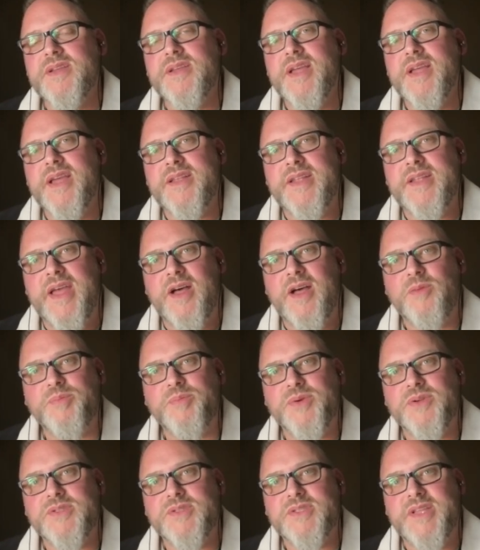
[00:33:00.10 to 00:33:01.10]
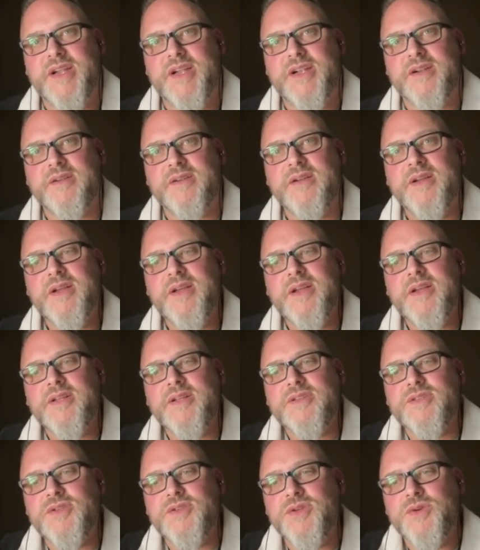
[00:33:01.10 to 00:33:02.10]
and helpers there
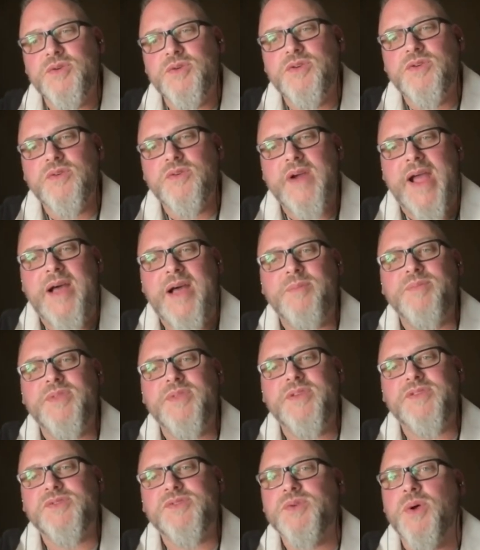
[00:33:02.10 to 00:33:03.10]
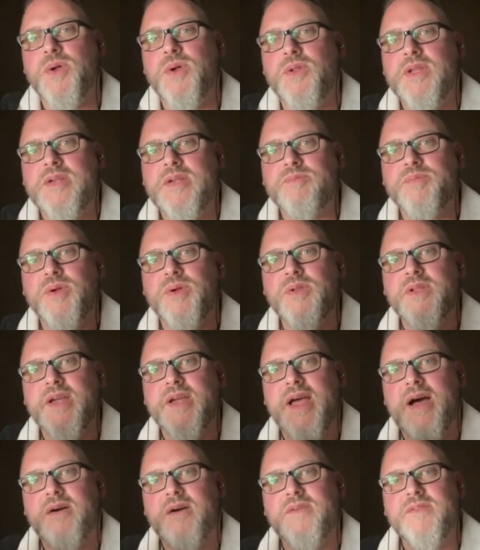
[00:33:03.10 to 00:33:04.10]
to grab the soul and pull it
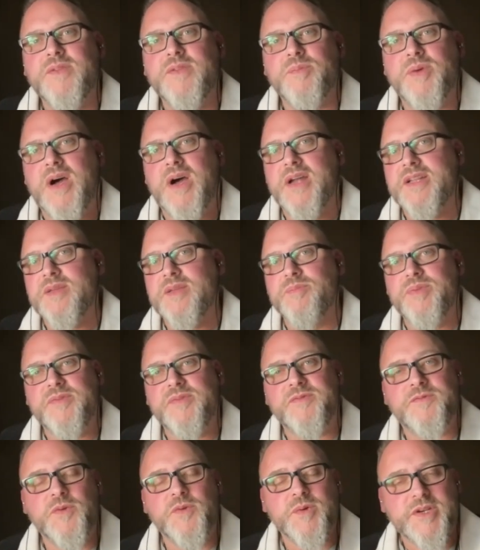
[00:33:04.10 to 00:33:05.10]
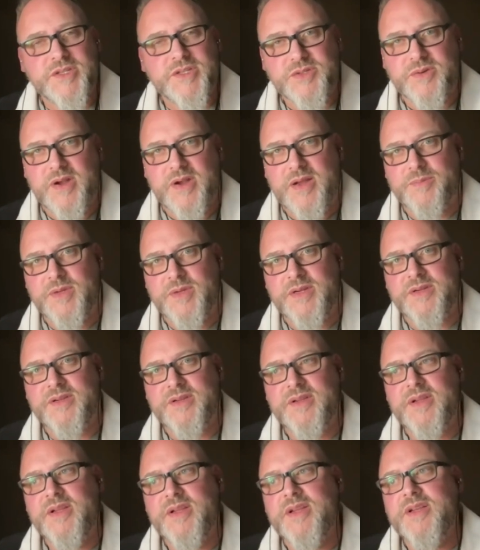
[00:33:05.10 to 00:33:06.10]
out of the body before trauma,
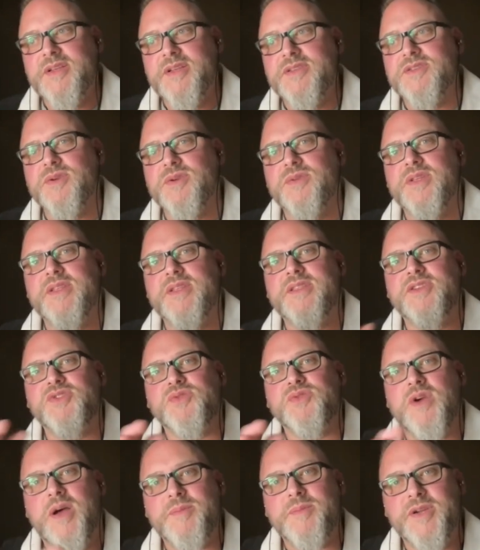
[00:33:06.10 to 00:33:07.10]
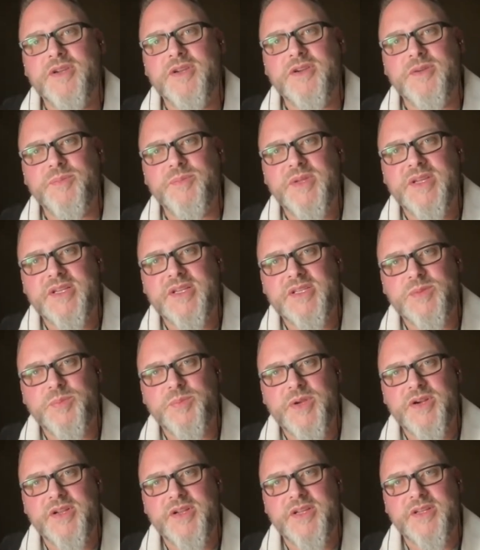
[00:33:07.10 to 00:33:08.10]
so that the trauma could be
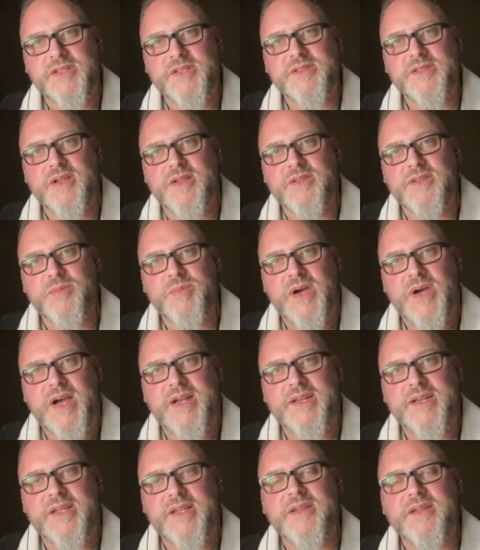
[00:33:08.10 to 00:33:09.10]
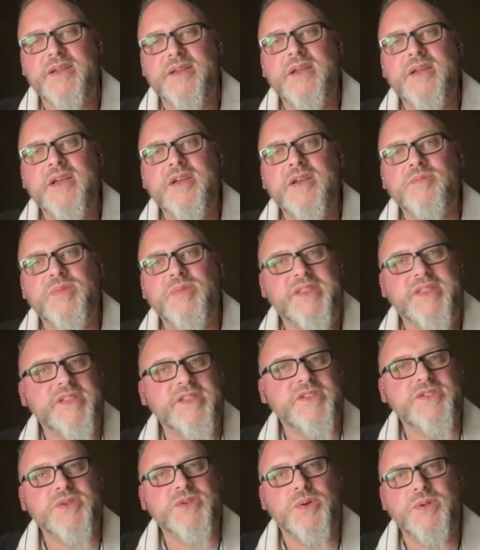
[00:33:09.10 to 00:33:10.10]
experienced on the body, but the
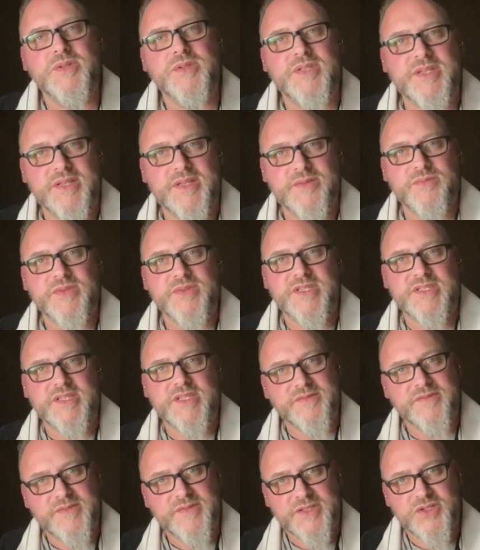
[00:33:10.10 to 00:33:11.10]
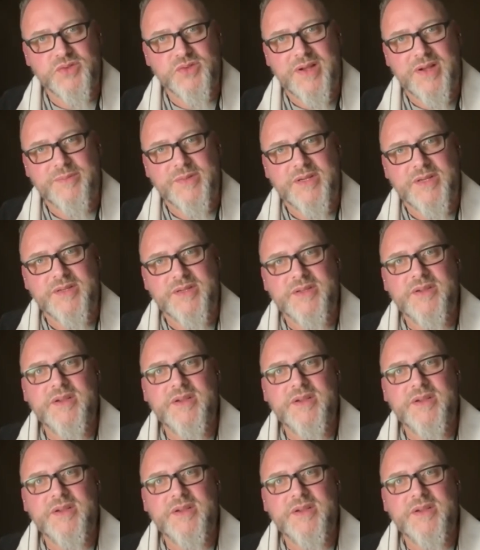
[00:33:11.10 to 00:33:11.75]
soul didn't receive the trauma.